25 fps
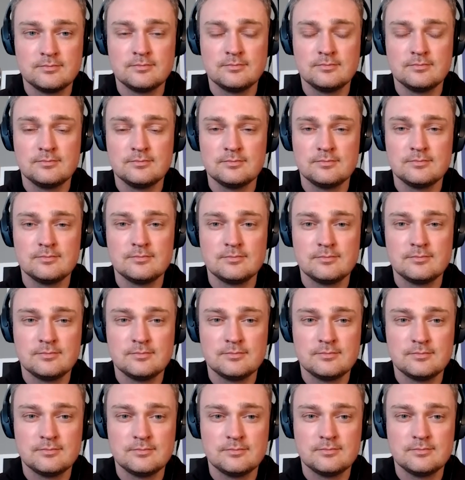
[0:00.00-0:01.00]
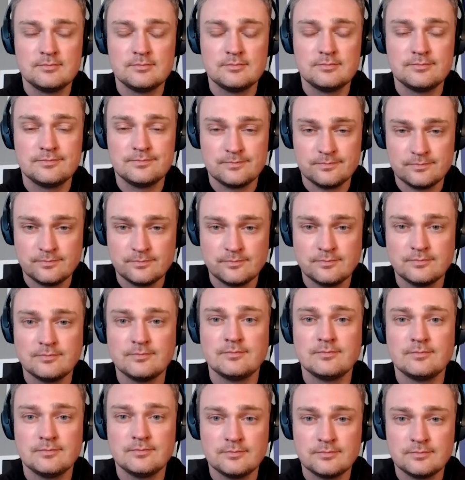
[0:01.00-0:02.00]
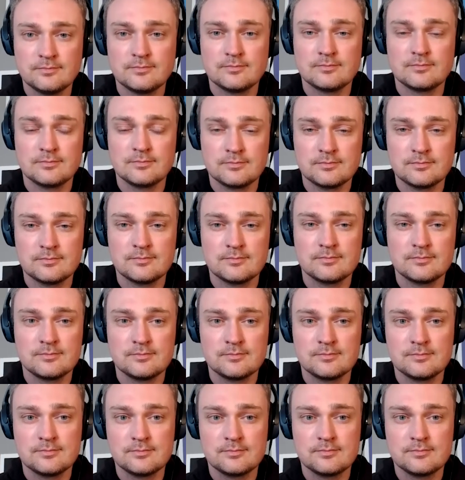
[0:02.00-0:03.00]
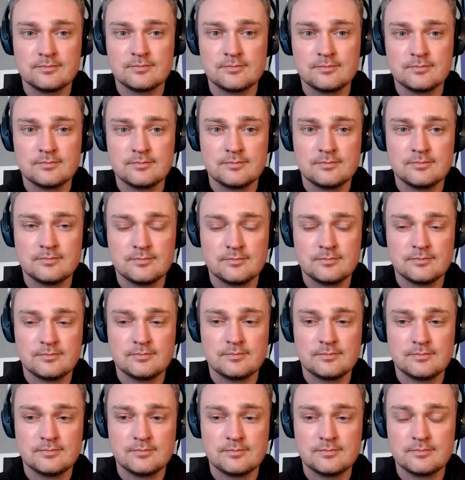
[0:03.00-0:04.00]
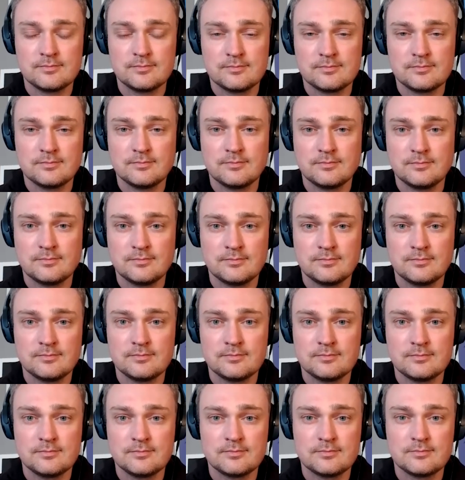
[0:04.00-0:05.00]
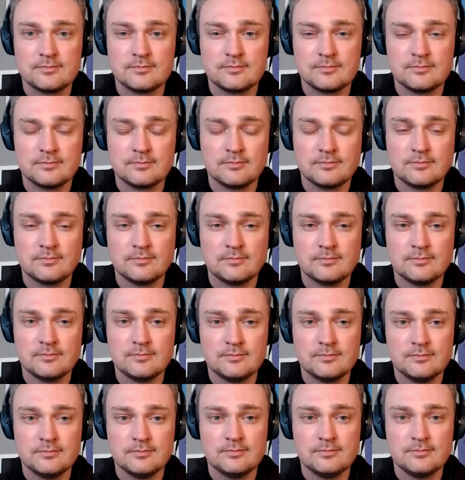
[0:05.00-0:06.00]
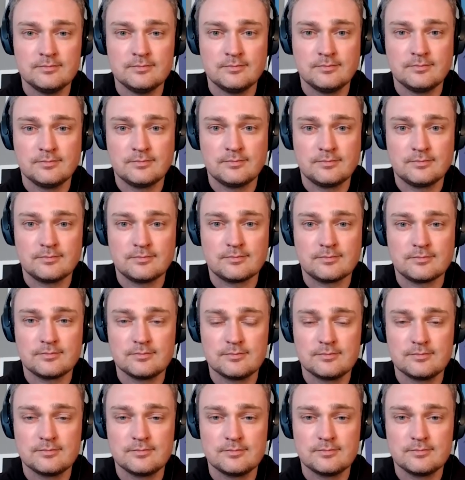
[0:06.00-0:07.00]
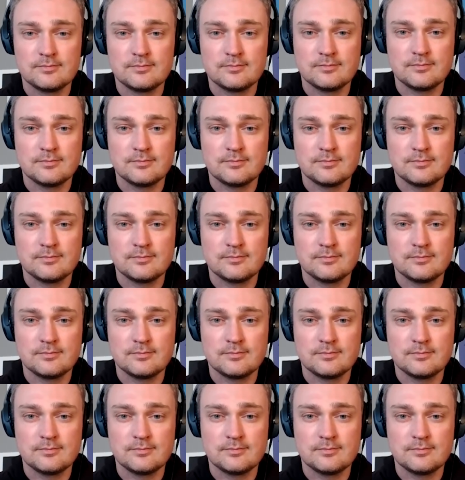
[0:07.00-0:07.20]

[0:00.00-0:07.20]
[no speech]